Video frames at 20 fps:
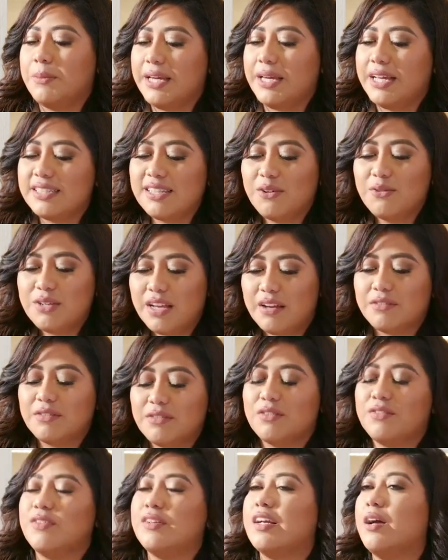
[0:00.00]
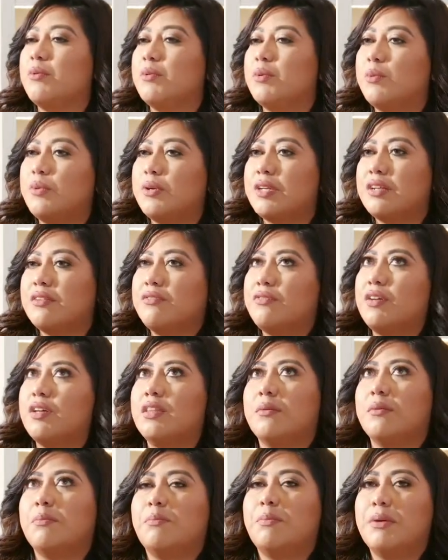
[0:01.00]
Because I'll never forget what one of
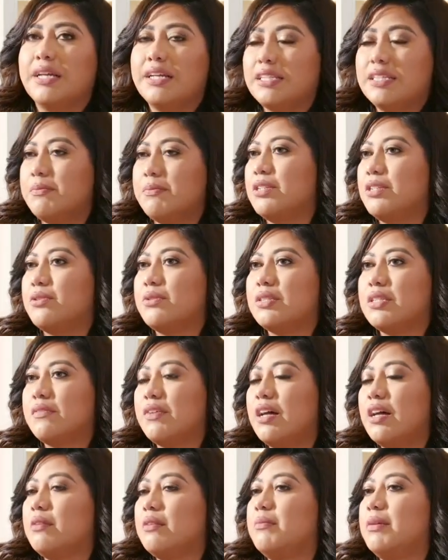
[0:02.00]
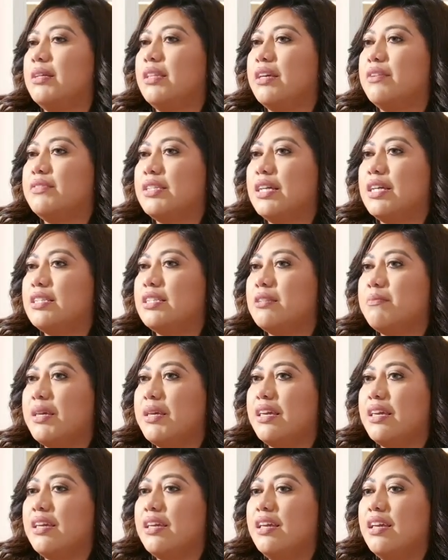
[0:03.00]
the biggest mentors I've had in my life said to
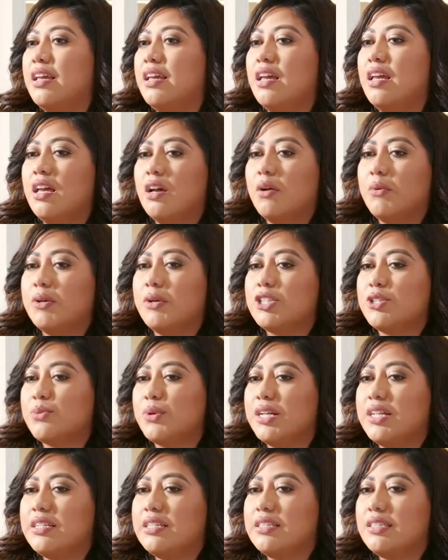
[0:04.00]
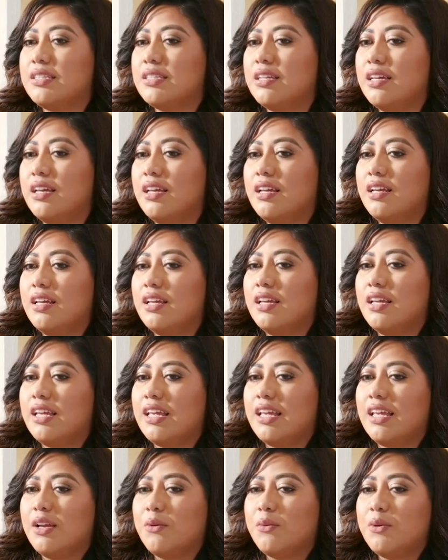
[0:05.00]
me, which was,
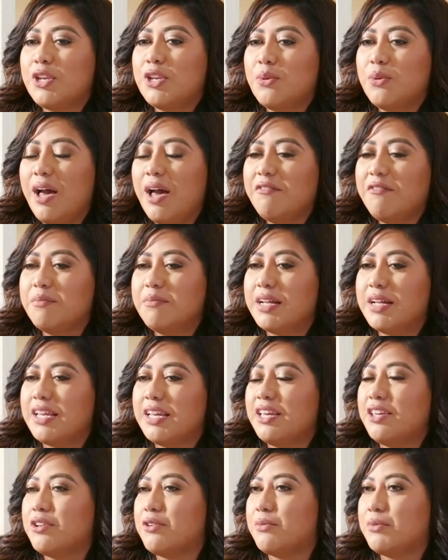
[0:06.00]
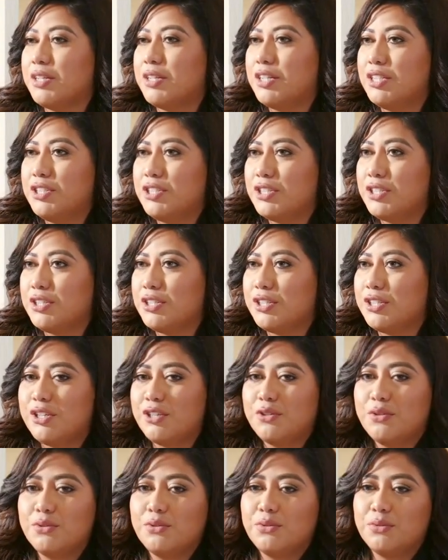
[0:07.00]
when you have money and you're rich,
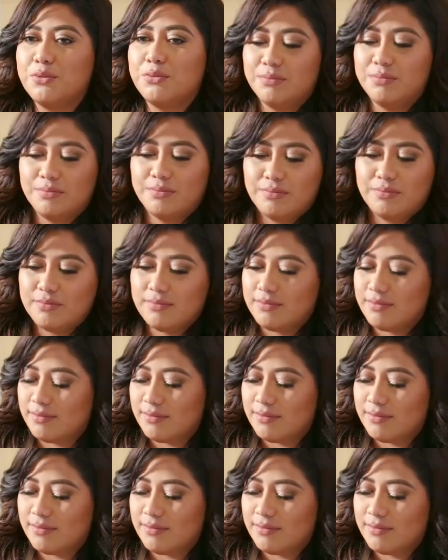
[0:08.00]
you,